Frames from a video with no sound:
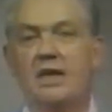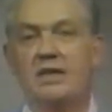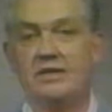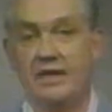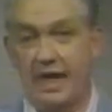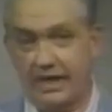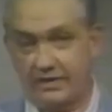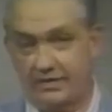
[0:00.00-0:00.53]

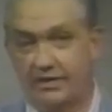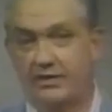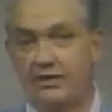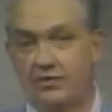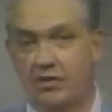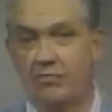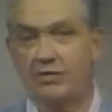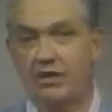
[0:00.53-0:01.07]
Next, in
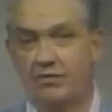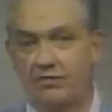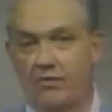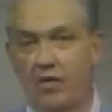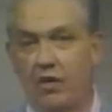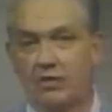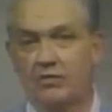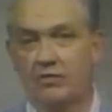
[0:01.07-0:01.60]
determining
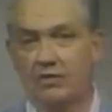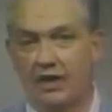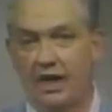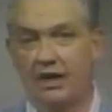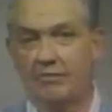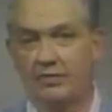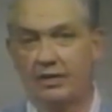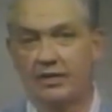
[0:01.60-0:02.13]
fault or
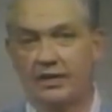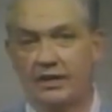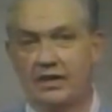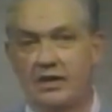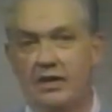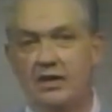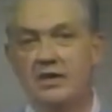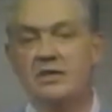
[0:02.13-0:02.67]
liability,
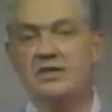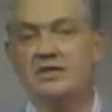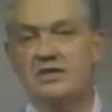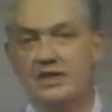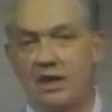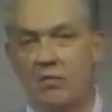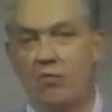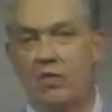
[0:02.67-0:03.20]

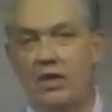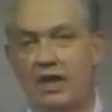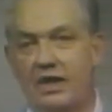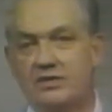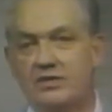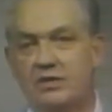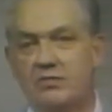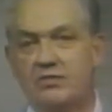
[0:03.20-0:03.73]
someone
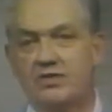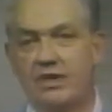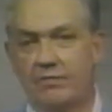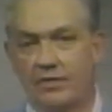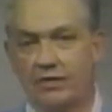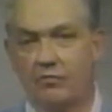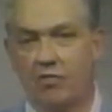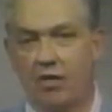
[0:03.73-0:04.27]
has to do
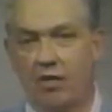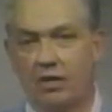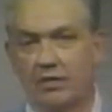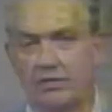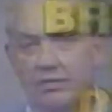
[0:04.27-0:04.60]
something wrong.